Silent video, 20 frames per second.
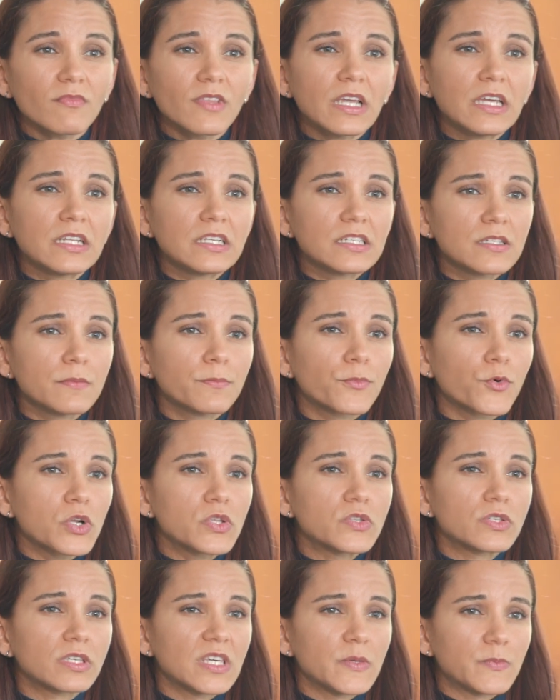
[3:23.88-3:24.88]
It is important
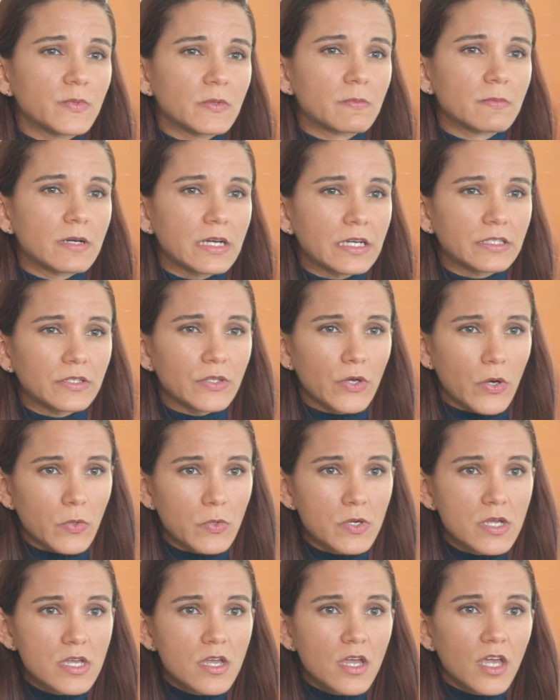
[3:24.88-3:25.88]
to keep in mind though,
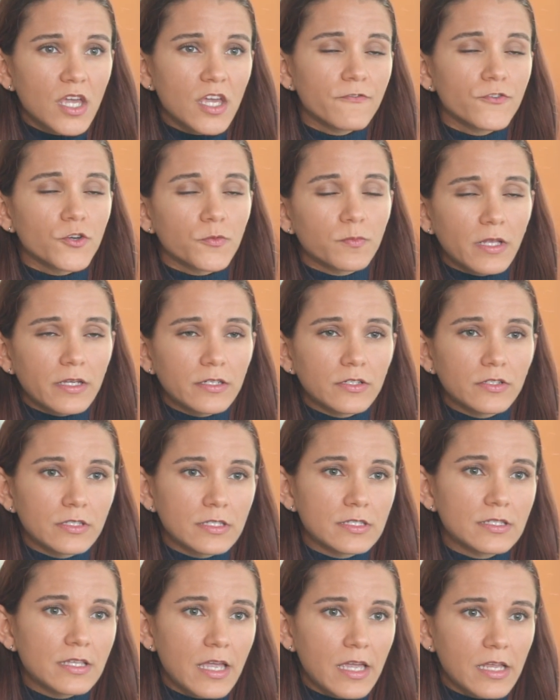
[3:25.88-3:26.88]
if you're planning on
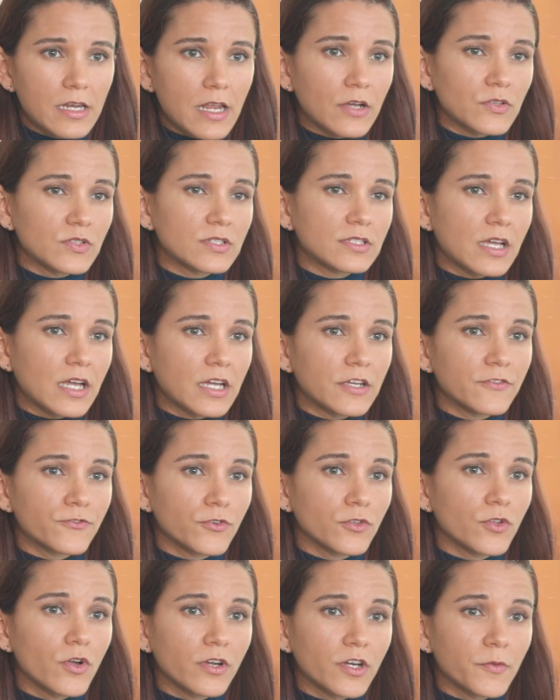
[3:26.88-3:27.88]
staying outside for a
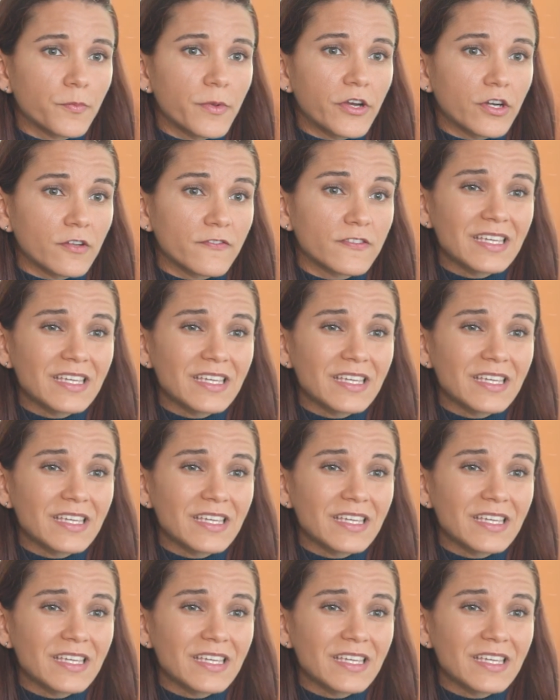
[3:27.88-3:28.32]
longer period of